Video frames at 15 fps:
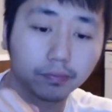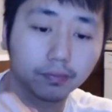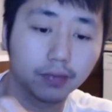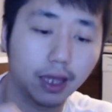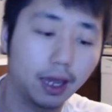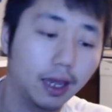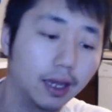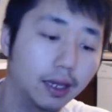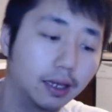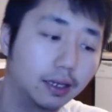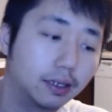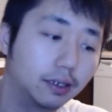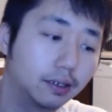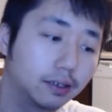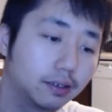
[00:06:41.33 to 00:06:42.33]

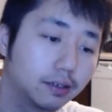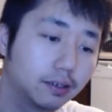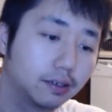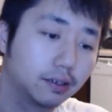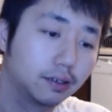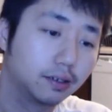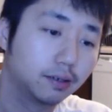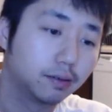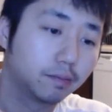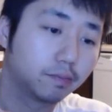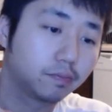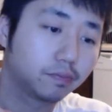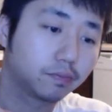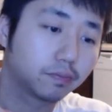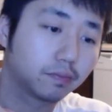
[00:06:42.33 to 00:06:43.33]
and
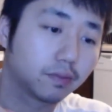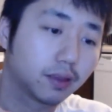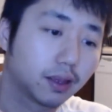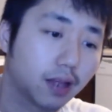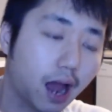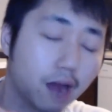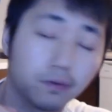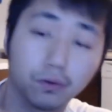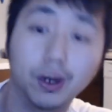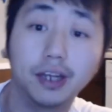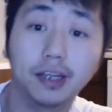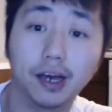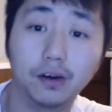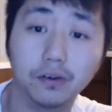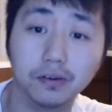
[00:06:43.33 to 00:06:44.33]
I freaked
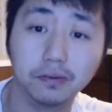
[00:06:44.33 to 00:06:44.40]
out.